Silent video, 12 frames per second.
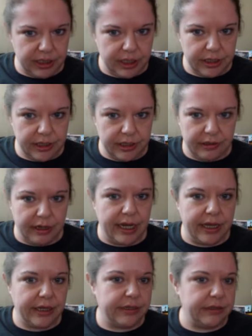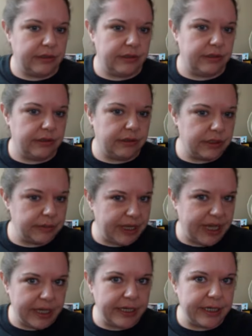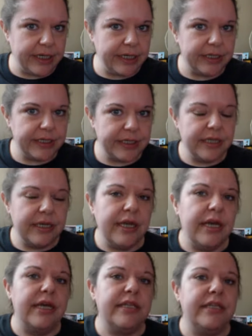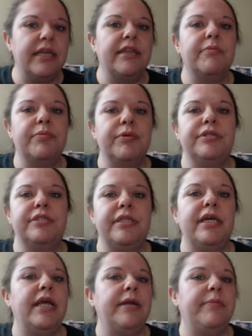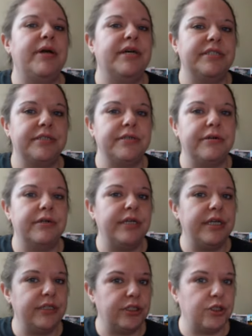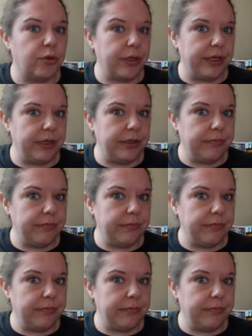and some candies that the person that had passed on enjoyed.